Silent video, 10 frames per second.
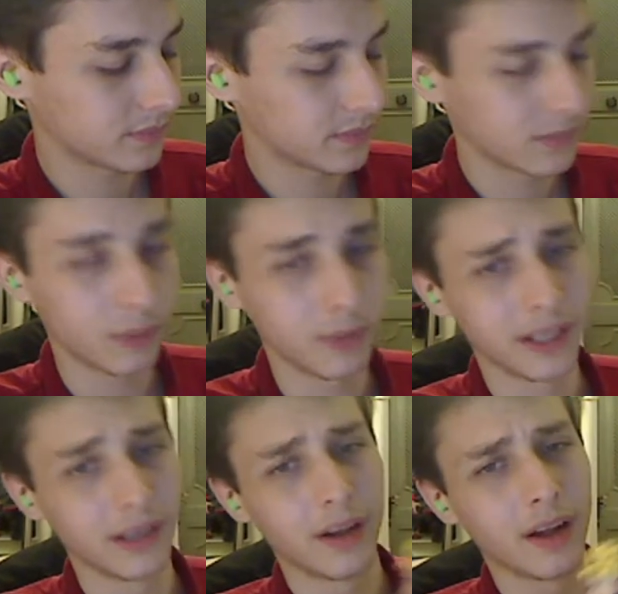be
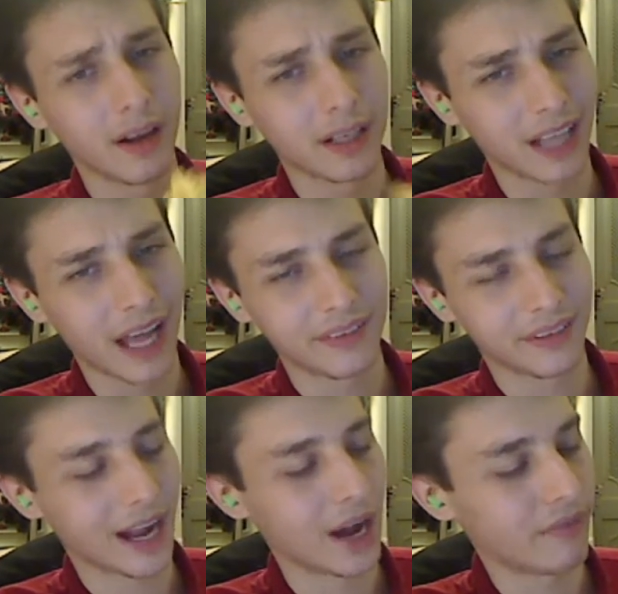a classic
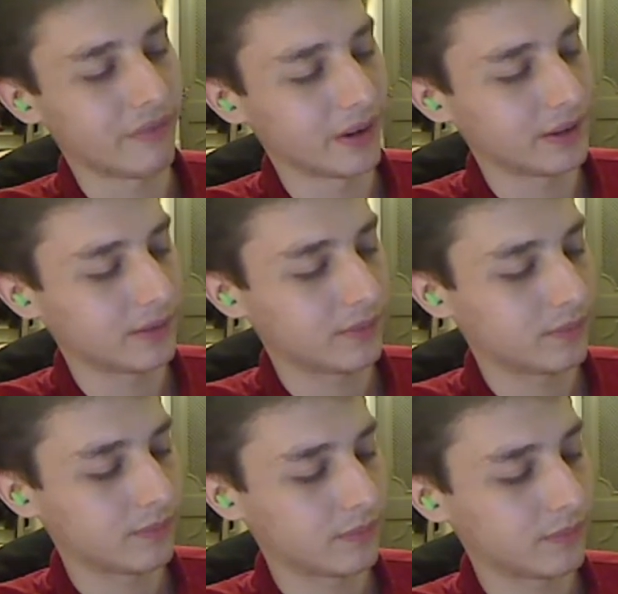outfit
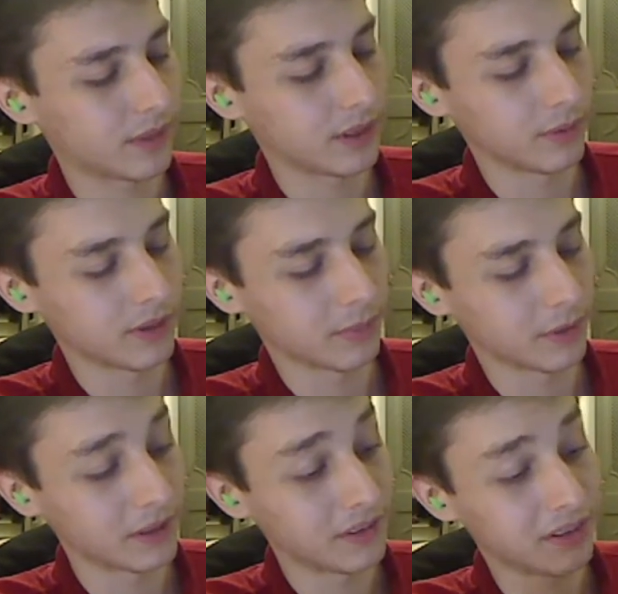that you would
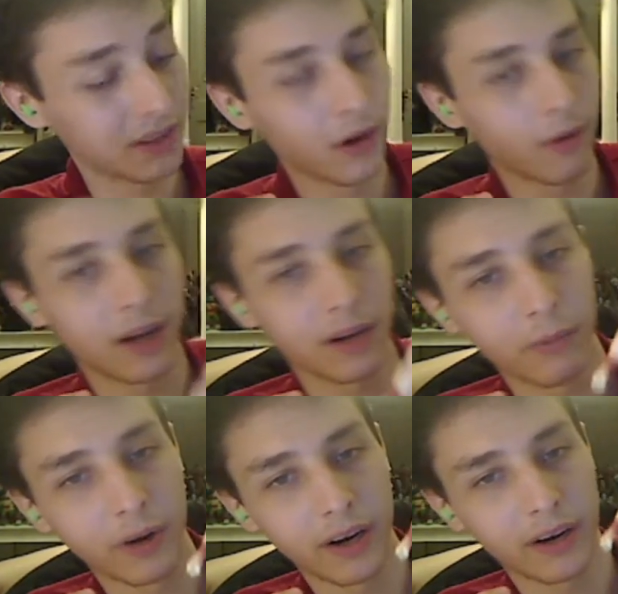typically see Gohan
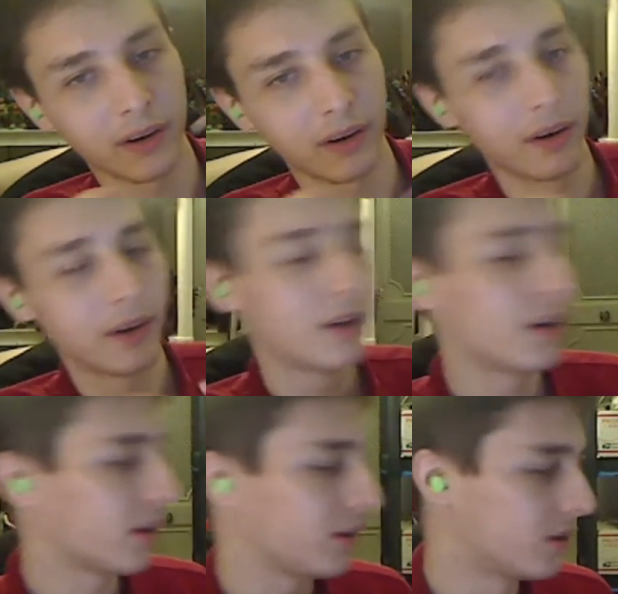wearing, or
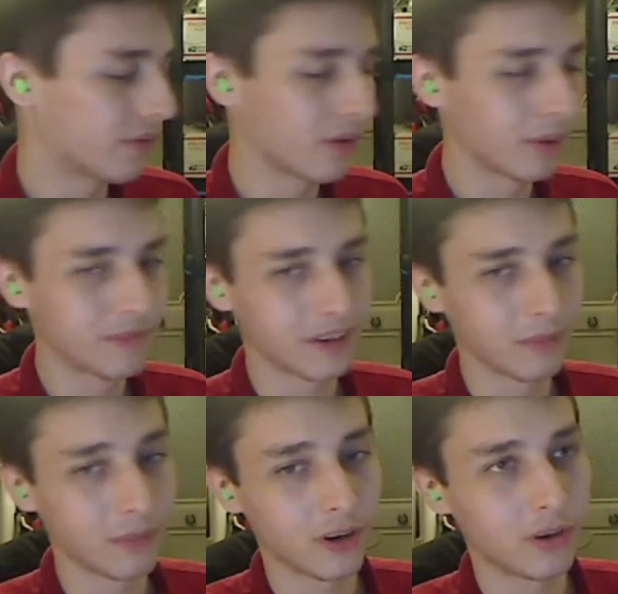a uniform
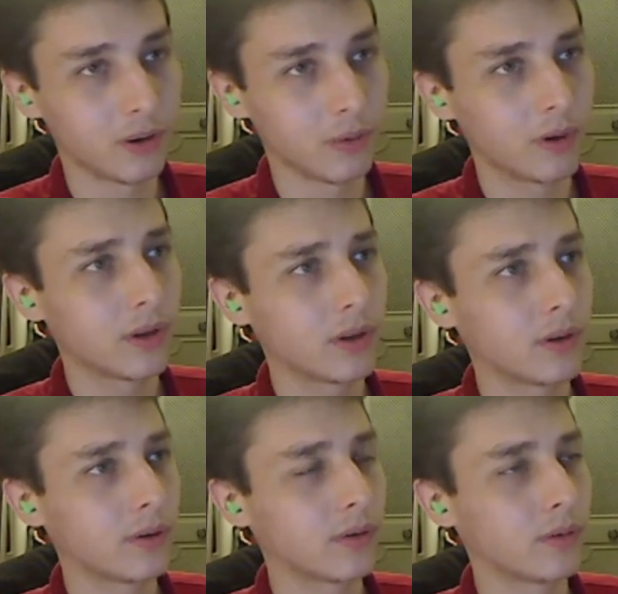similar to
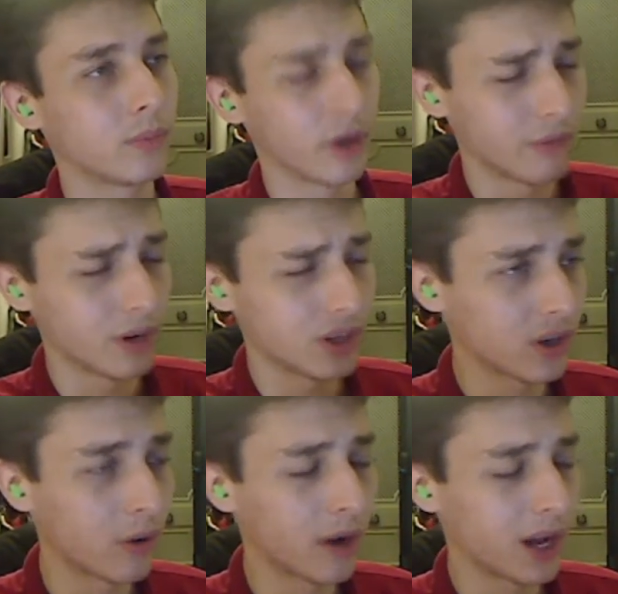one of which
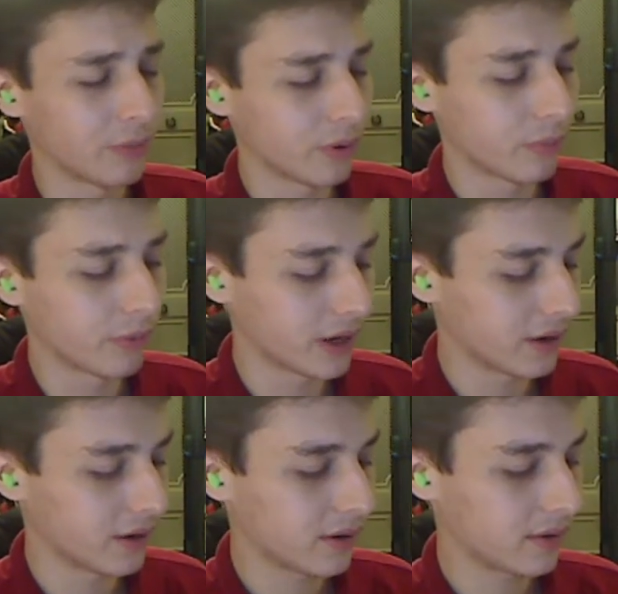Gohan would wear.
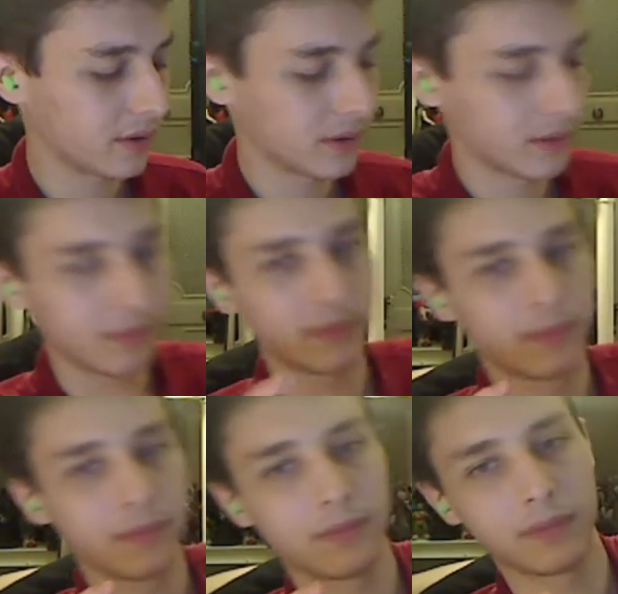
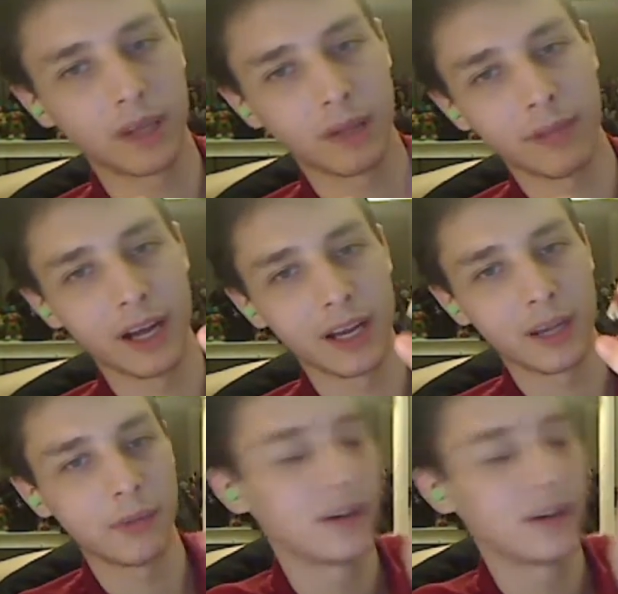not bad. I mean,